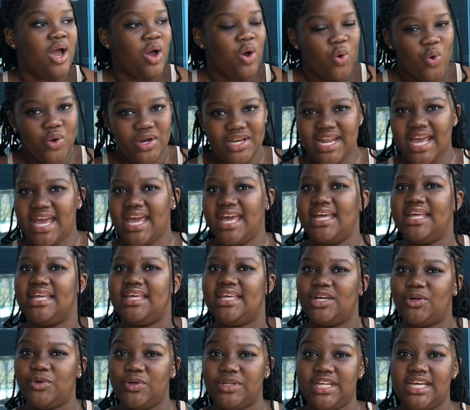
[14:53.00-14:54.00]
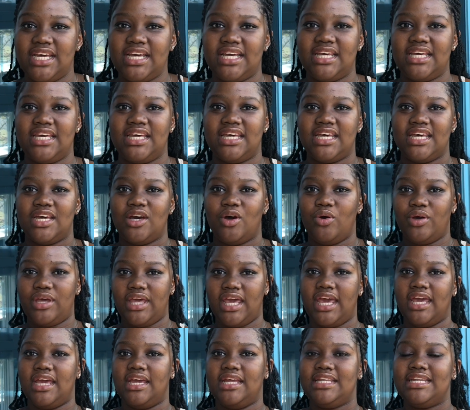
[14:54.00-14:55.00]
Kuning.
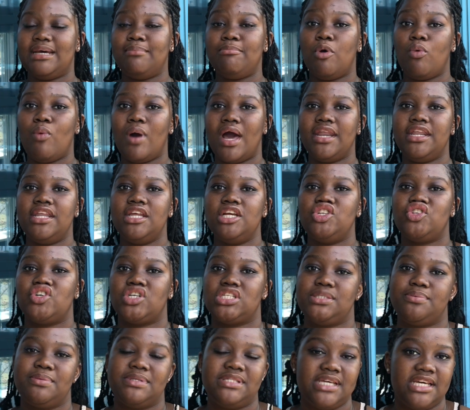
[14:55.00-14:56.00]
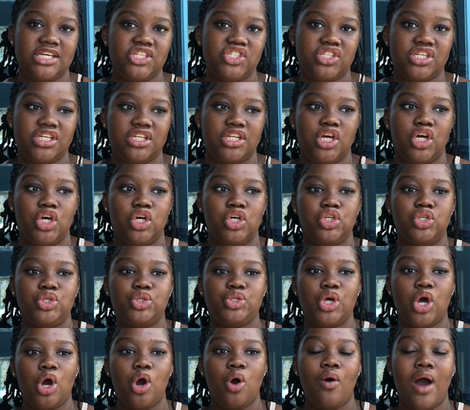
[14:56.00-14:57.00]
Okay, number one, transportation.
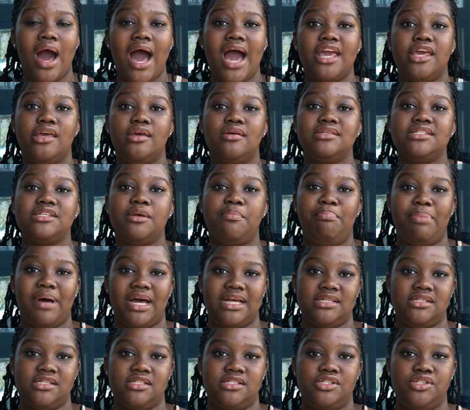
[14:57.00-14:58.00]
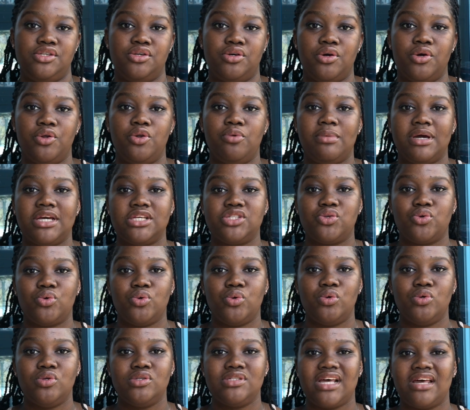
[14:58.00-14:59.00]
So I use the bus to go to my
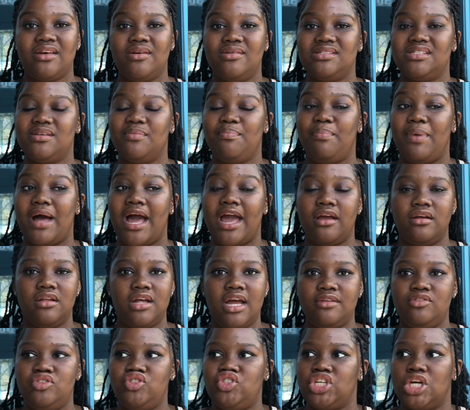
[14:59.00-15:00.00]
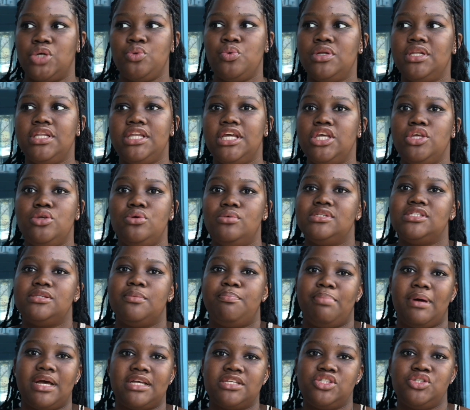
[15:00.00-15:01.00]
schools. I genuinely use the
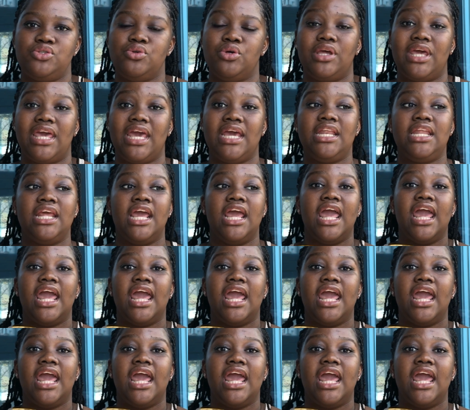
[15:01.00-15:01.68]
bus to get